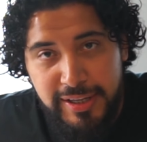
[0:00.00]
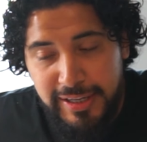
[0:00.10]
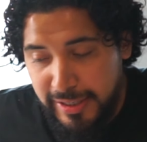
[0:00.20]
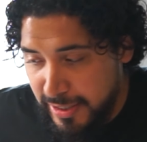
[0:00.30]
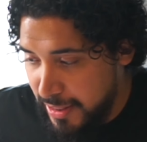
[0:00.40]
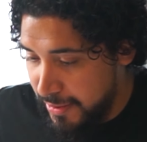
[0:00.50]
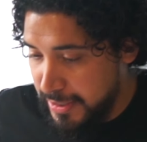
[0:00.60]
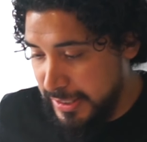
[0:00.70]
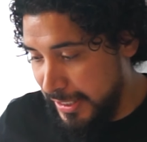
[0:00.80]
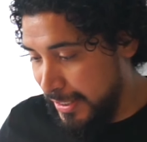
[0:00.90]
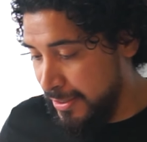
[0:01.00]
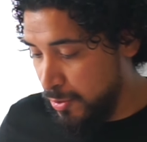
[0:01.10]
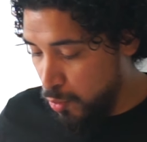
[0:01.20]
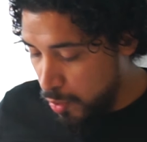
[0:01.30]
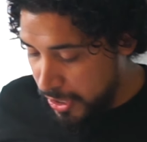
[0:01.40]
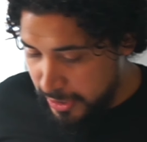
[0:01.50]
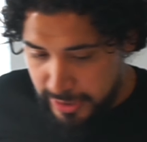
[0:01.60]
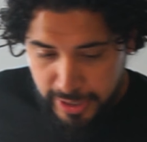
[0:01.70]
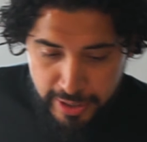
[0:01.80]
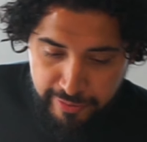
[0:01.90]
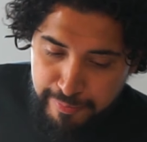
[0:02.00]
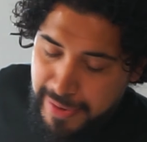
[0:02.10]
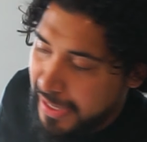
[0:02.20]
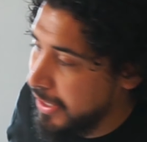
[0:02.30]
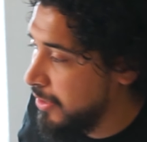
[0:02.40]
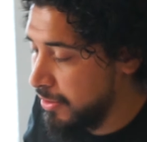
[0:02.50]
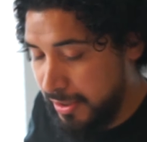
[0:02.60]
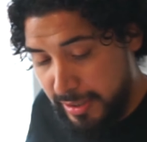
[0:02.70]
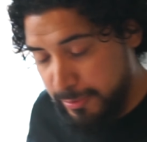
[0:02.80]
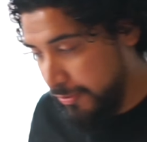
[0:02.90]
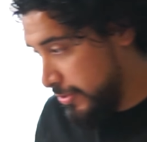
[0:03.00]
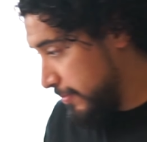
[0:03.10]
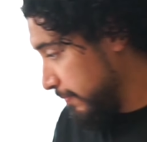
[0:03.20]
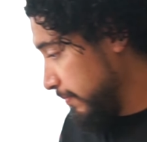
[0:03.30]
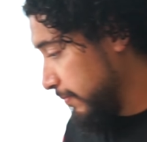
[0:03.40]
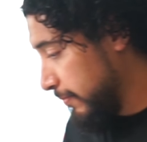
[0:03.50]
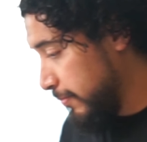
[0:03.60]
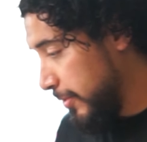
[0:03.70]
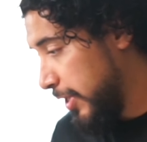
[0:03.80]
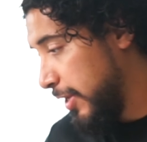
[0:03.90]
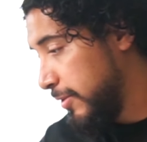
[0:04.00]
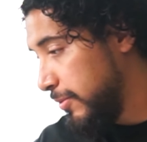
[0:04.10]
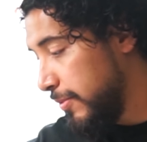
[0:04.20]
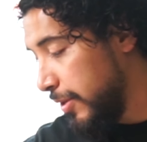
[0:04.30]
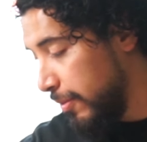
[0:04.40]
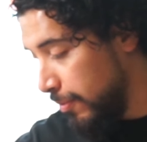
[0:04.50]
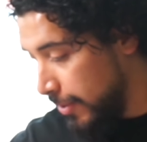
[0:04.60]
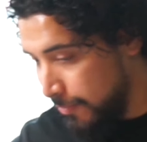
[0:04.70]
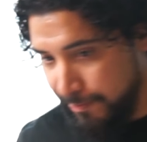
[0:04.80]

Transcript: And this is the one of many. Gotta move this candle out of the way.